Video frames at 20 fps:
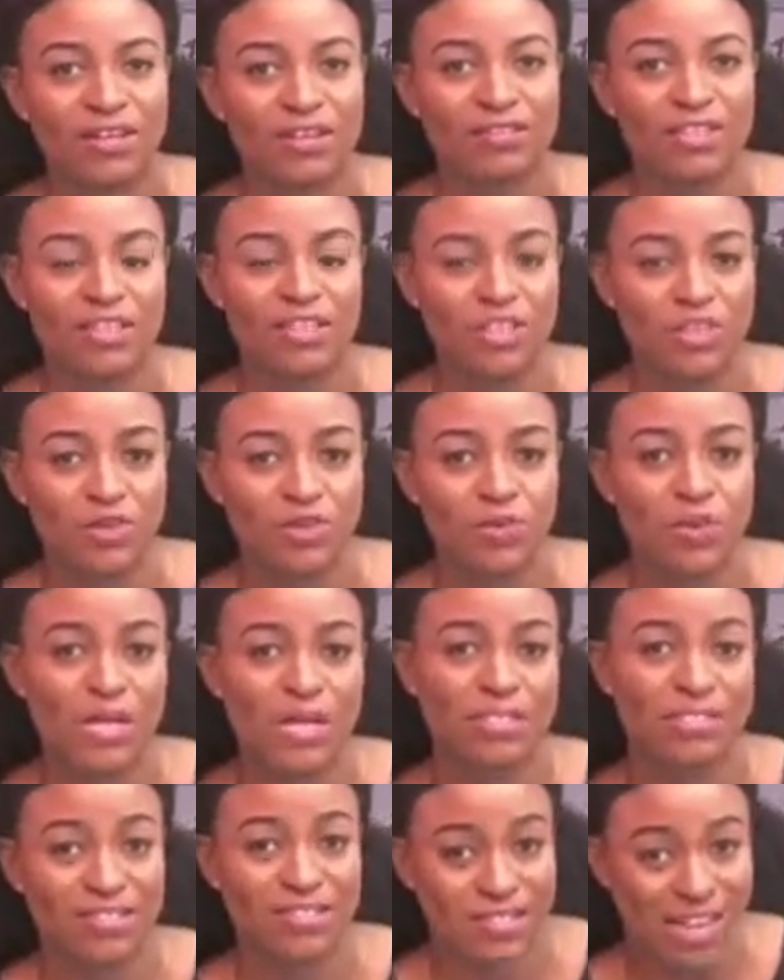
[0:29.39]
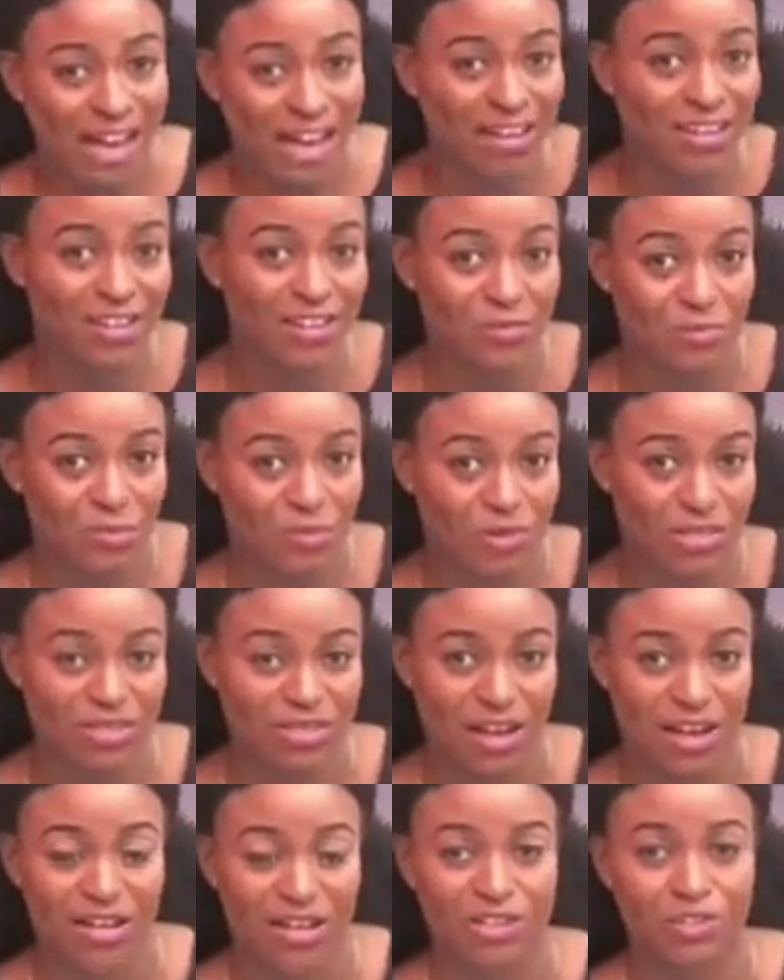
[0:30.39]
then you know exactly what
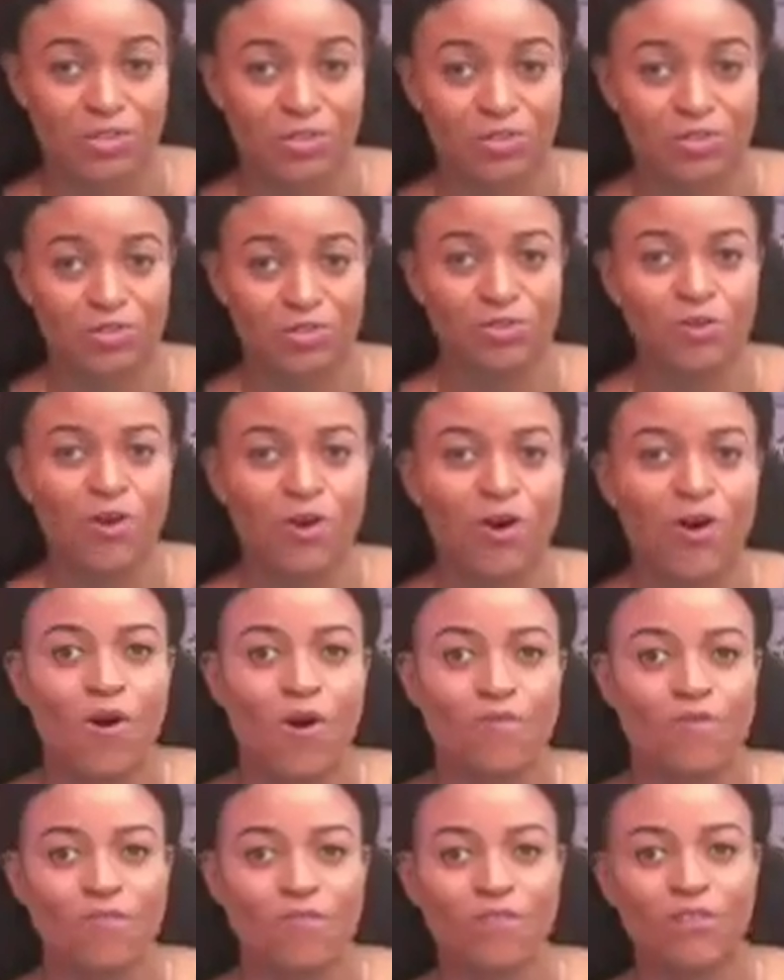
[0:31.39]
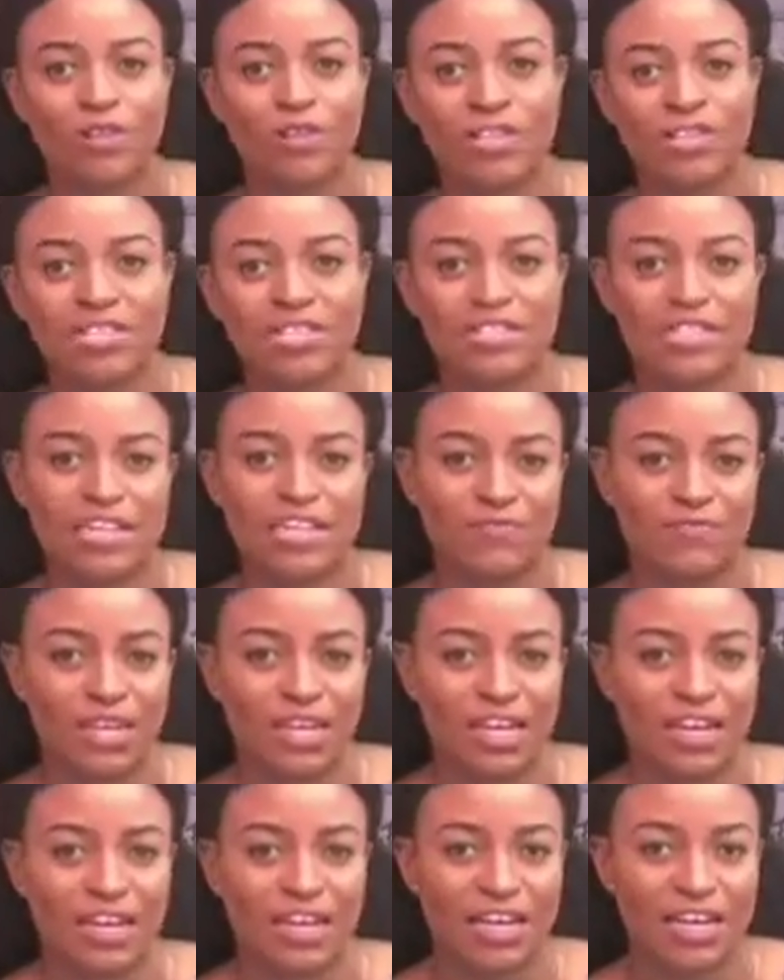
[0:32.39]
our issue for this
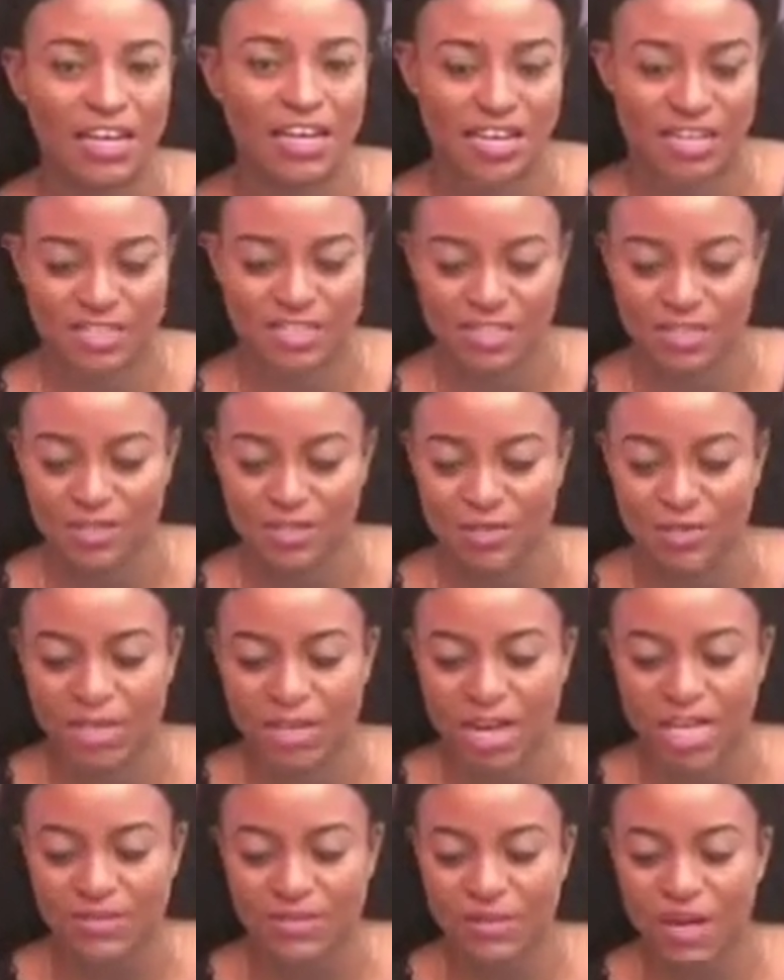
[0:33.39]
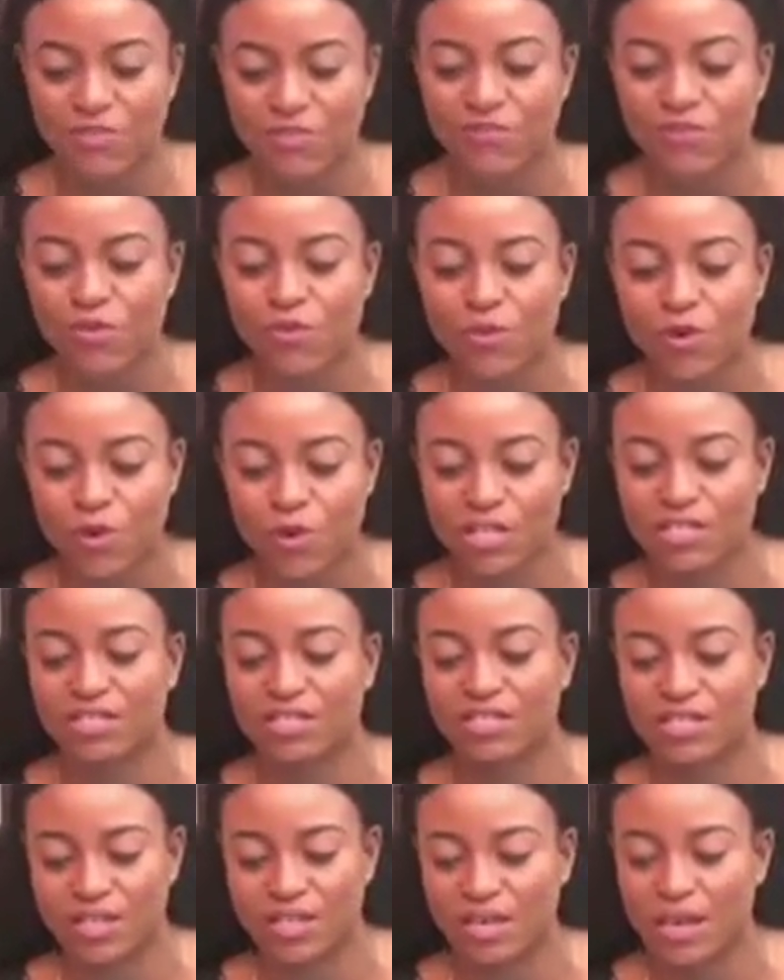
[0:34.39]
evening is. Tonight we are
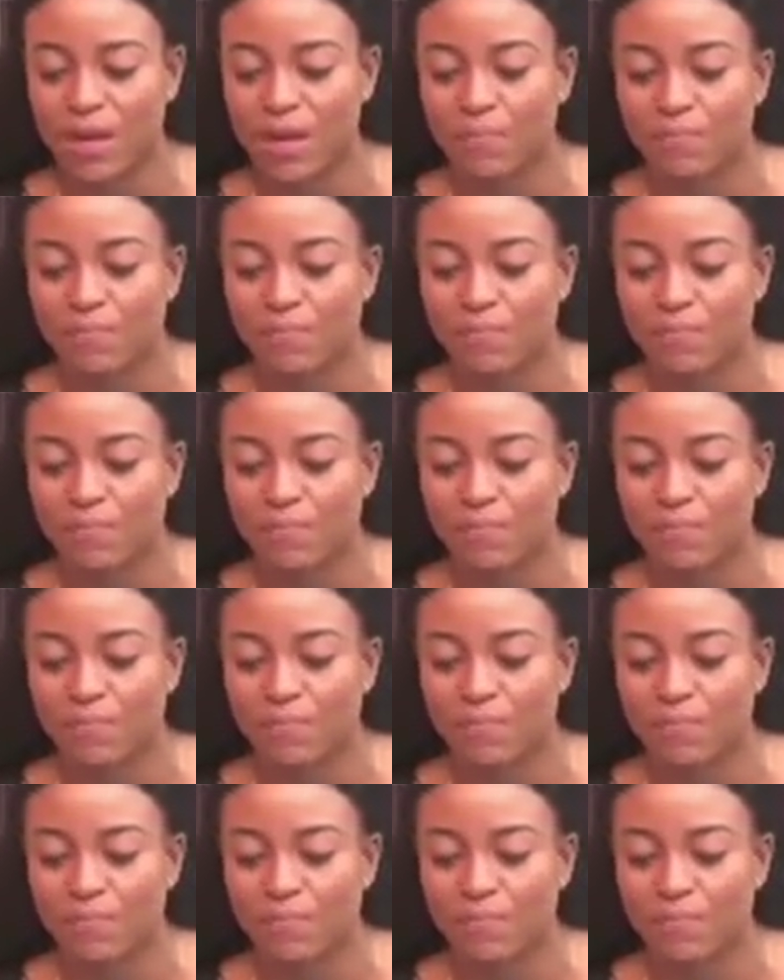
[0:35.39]
focusing